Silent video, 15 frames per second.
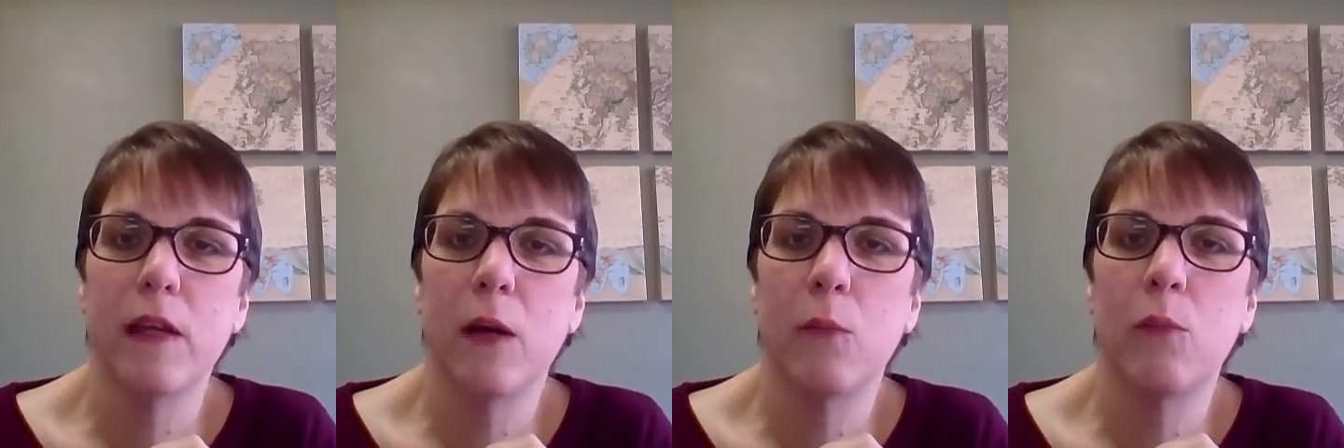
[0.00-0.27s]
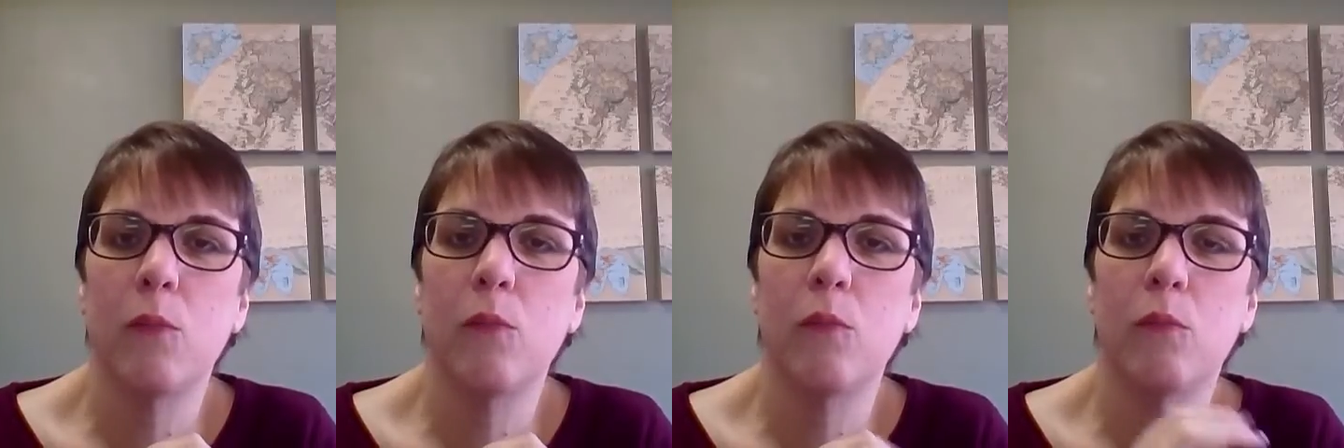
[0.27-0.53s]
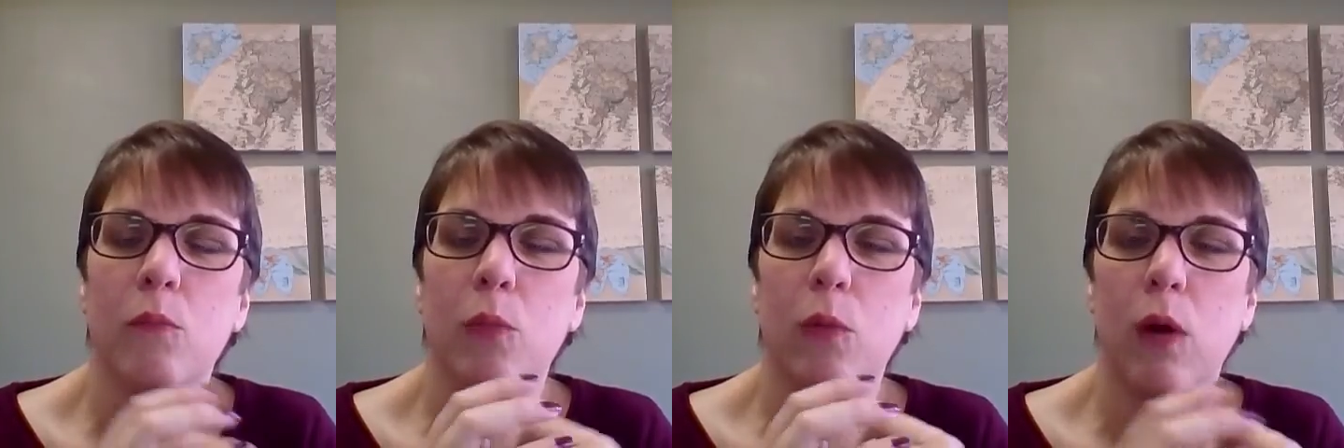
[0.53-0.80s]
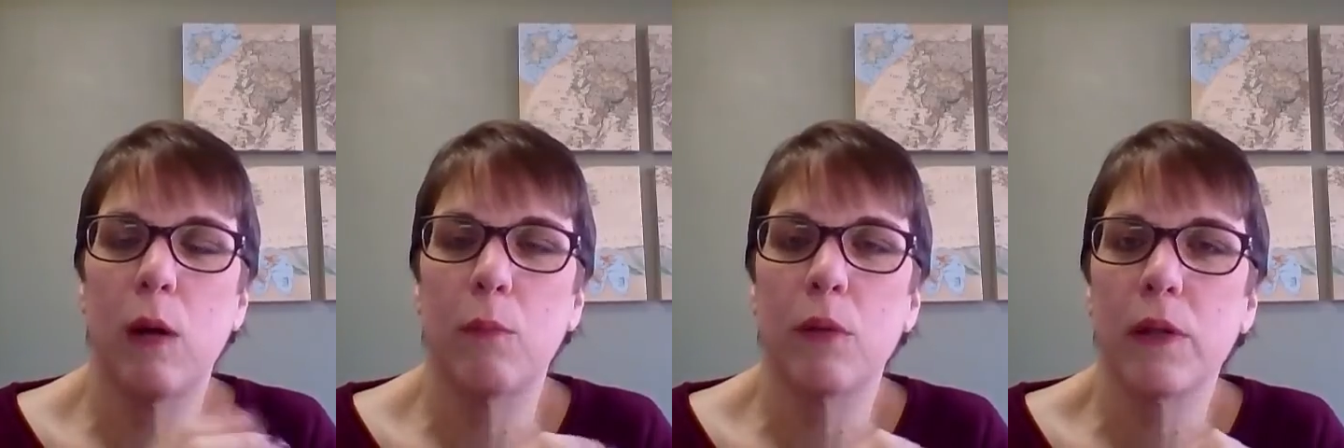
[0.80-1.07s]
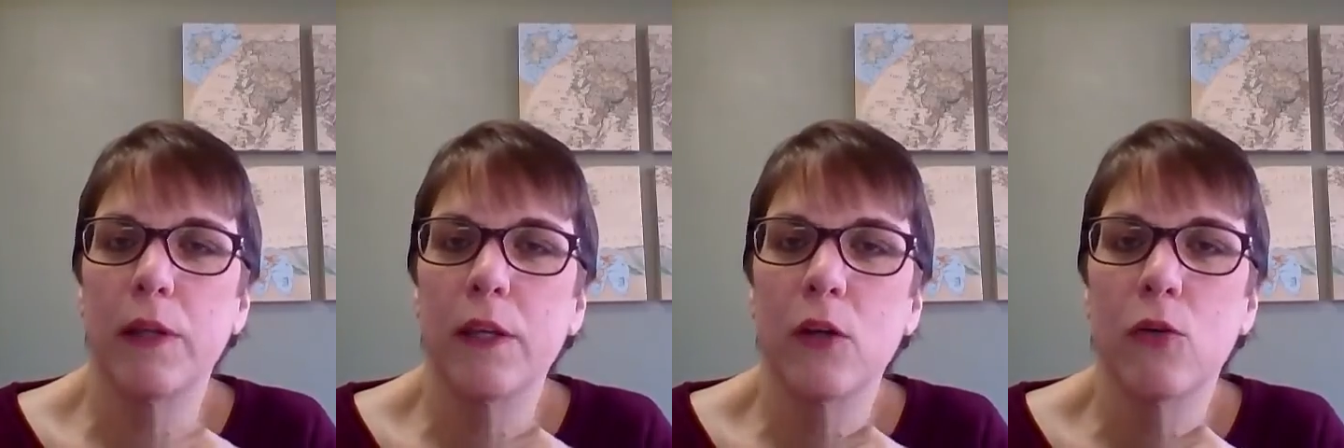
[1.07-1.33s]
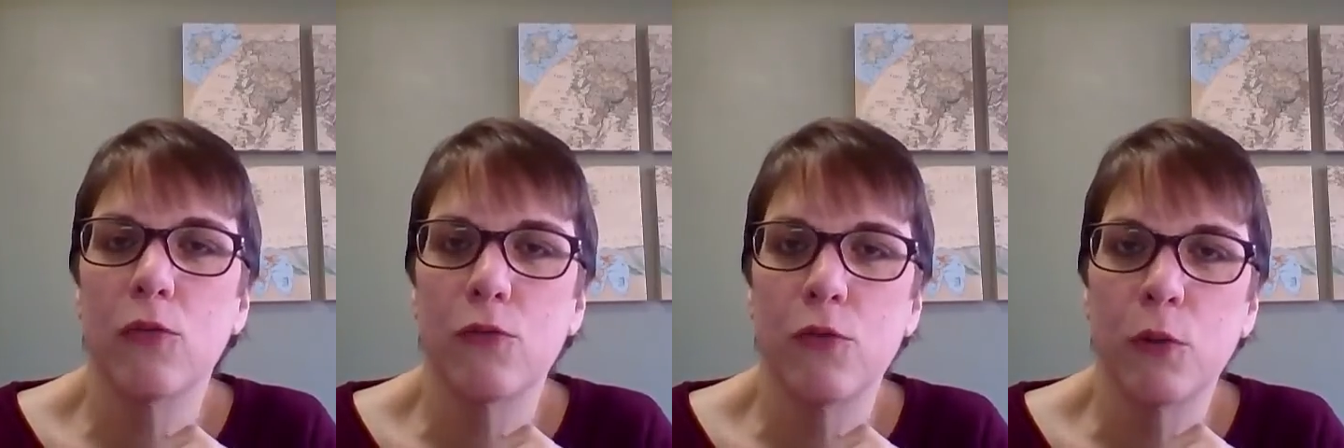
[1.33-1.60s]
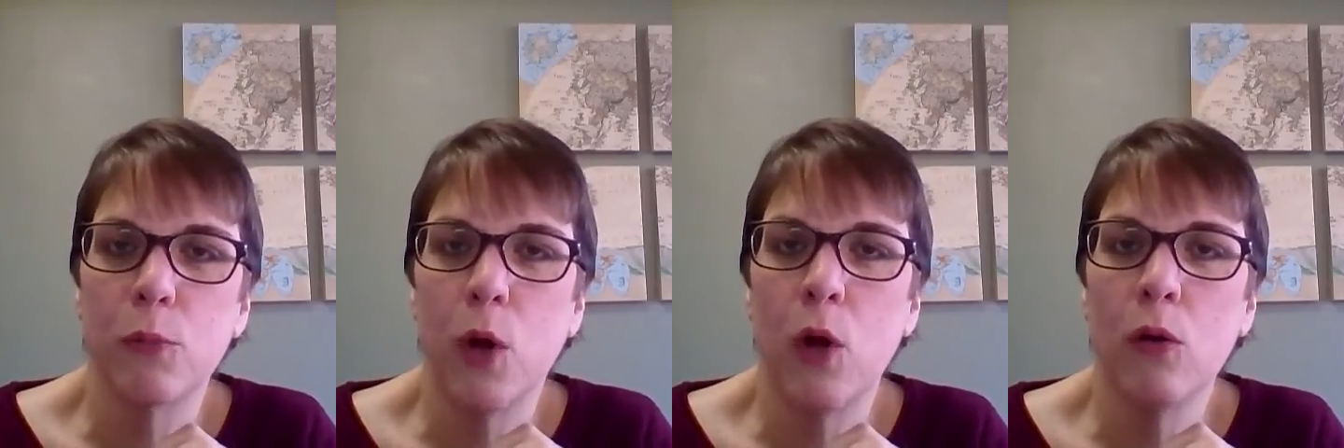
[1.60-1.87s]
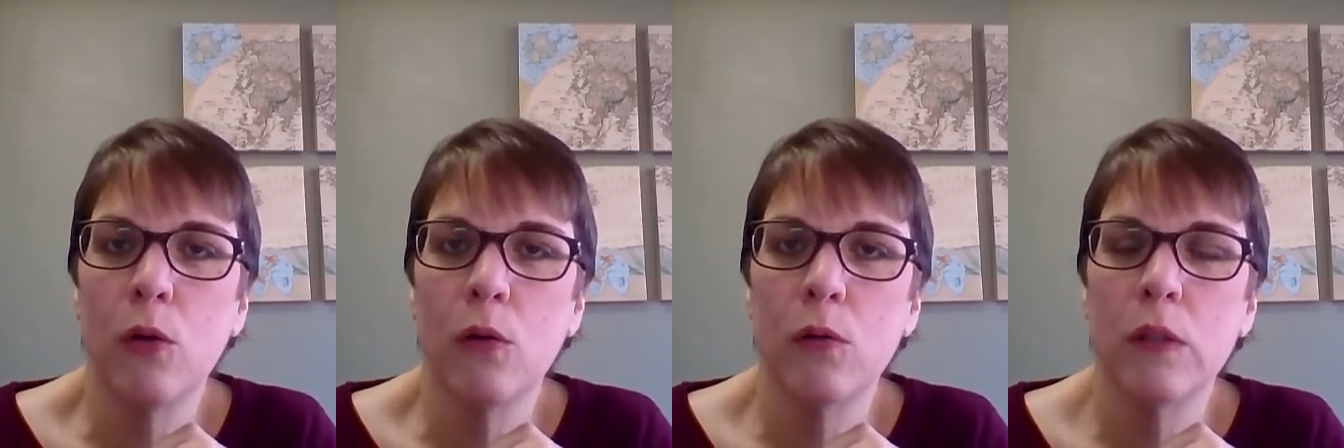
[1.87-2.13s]
a political
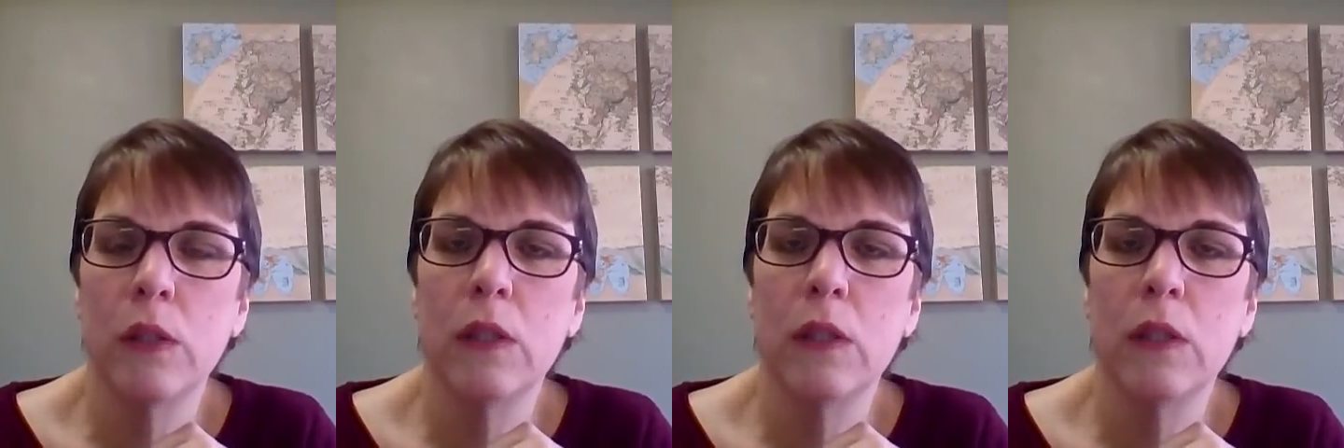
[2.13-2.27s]
football